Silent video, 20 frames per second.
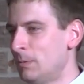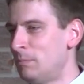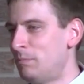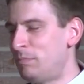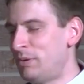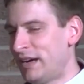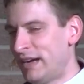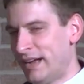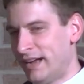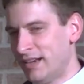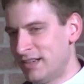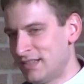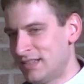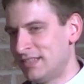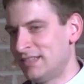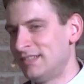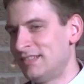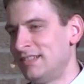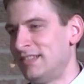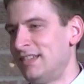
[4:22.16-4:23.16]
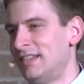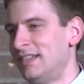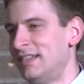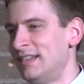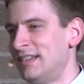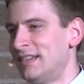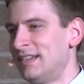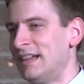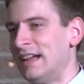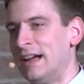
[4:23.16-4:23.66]
But
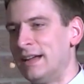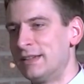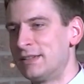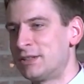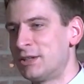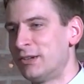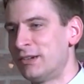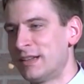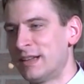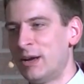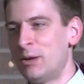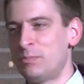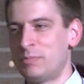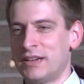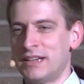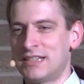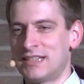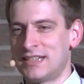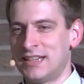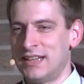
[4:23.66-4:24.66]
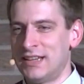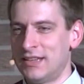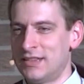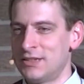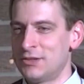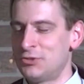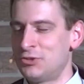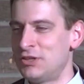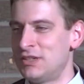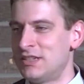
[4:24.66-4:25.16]
I started out by saying
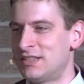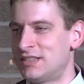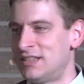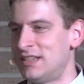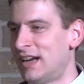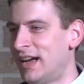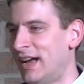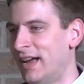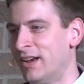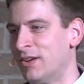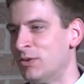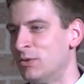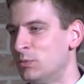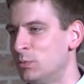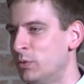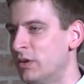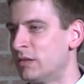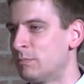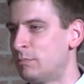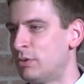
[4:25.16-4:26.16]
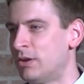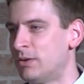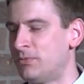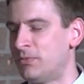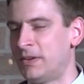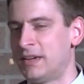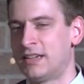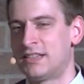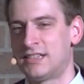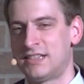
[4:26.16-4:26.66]
that she's done with
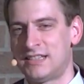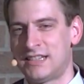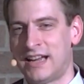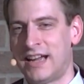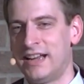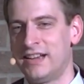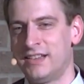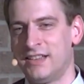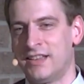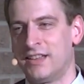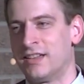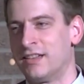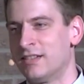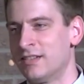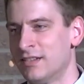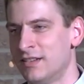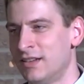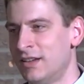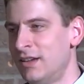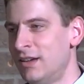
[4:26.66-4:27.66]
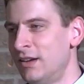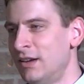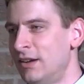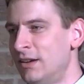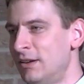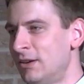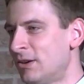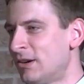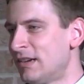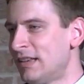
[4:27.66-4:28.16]
perfect tidying.
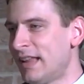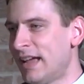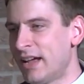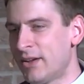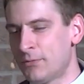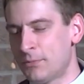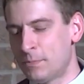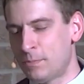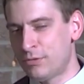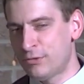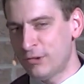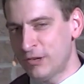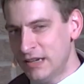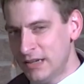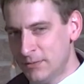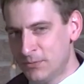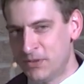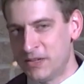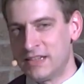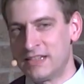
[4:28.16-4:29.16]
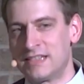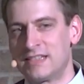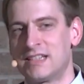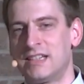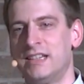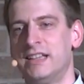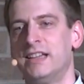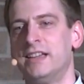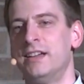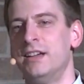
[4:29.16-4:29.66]
Her life
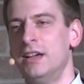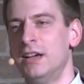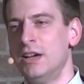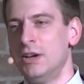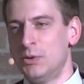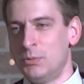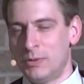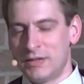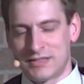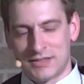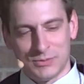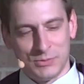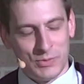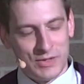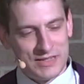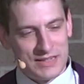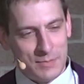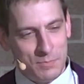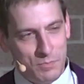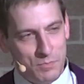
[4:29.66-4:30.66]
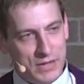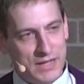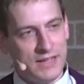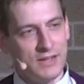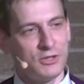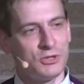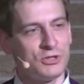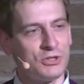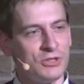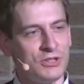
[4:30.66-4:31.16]
previously was, was a
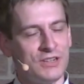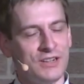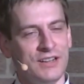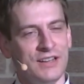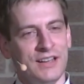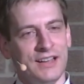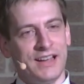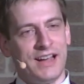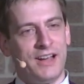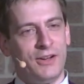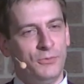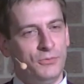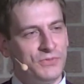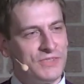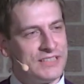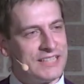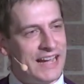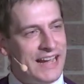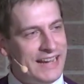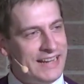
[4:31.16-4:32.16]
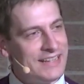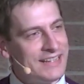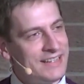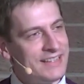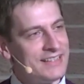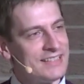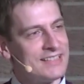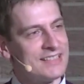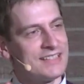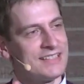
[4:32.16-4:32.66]
picture of
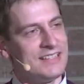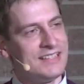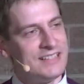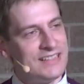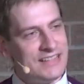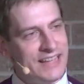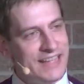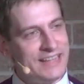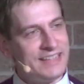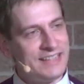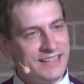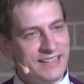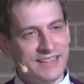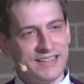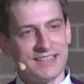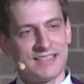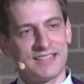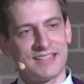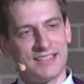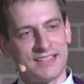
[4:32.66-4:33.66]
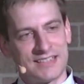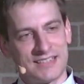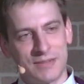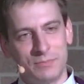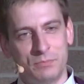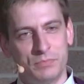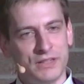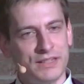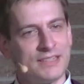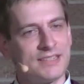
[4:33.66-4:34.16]
tidiness, cleanliness, and
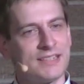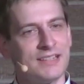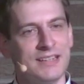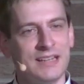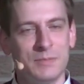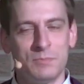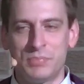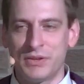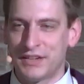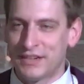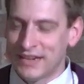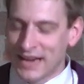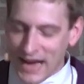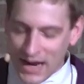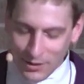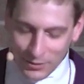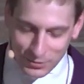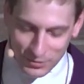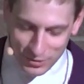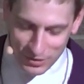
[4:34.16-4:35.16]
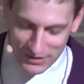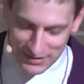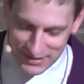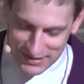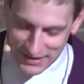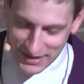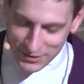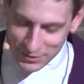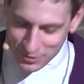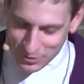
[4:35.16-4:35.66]
simplicity, but now she
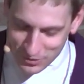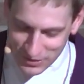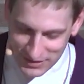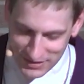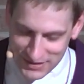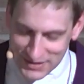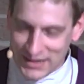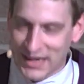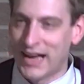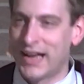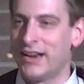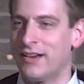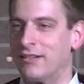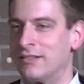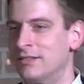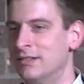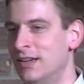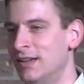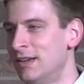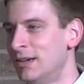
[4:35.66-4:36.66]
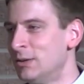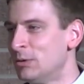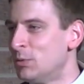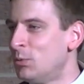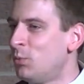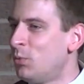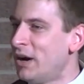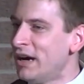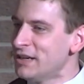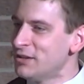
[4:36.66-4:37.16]
says she's done.
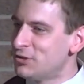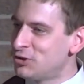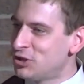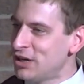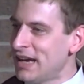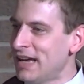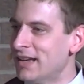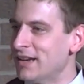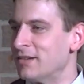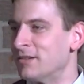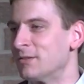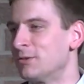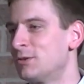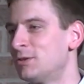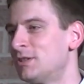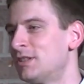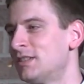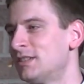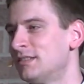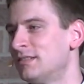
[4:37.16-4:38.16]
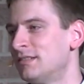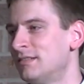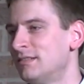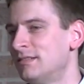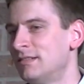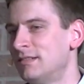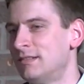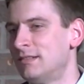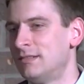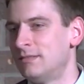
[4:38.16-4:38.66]
What changed?
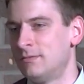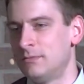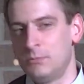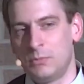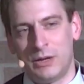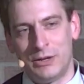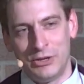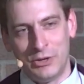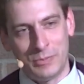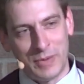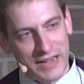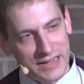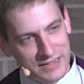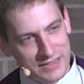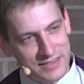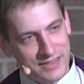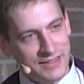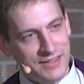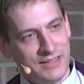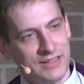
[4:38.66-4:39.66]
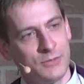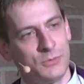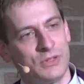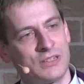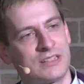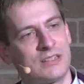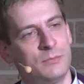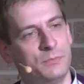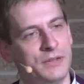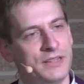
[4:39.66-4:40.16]
Well, you might think it
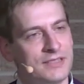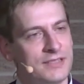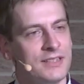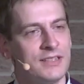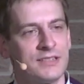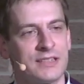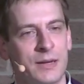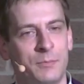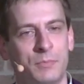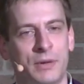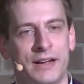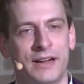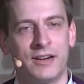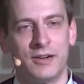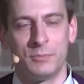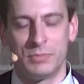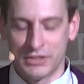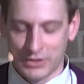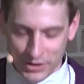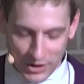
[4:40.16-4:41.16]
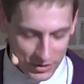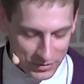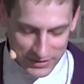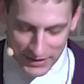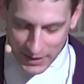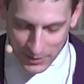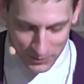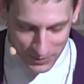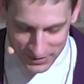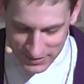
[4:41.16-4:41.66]
was the business empire, but no,
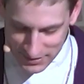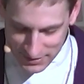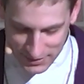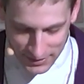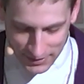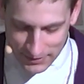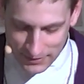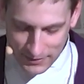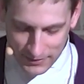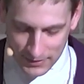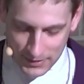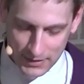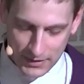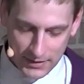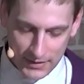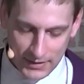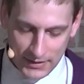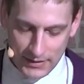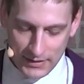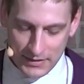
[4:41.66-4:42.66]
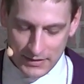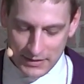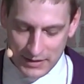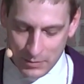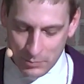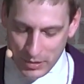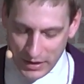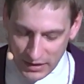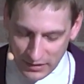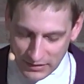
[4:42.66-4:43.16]
that wasn't it.
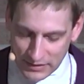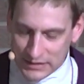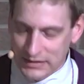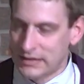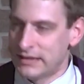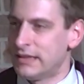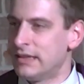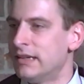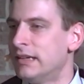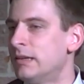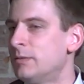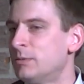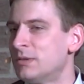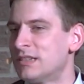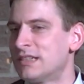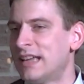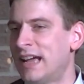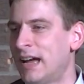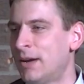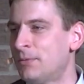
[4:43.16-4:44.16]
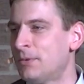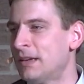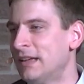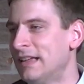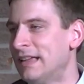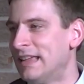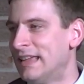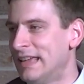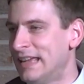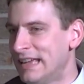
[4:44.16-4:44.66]
Apparently, it was having
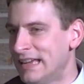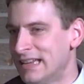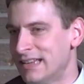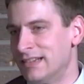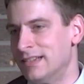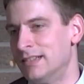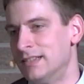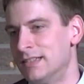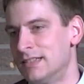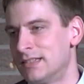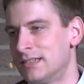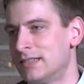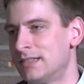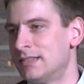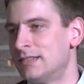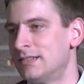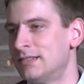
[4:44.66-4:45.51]
kids.